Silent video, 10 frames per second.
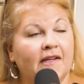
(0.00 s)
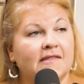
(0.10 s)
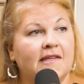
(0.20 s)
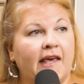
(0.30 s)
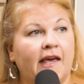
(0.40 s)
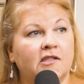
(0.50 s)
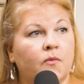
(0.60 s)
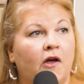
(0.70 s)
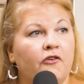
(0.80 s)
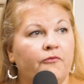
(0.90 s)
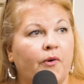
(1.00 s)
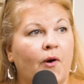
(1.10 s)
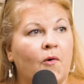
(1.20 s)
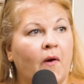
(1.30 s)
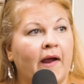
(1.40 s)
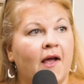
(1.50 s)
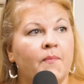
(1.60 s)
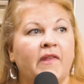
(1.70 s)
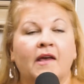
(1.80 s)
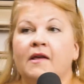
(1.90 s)
It's a K-12
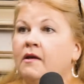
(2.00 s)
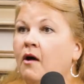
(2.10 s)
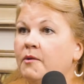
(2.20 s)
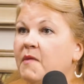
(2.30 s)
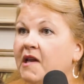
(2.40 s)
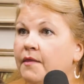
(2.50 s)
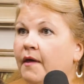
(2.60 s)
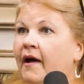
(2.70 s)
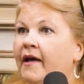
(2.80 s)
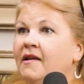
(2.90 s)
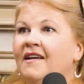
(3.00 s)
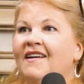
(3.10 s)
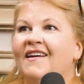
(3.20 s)
program called Mini THON.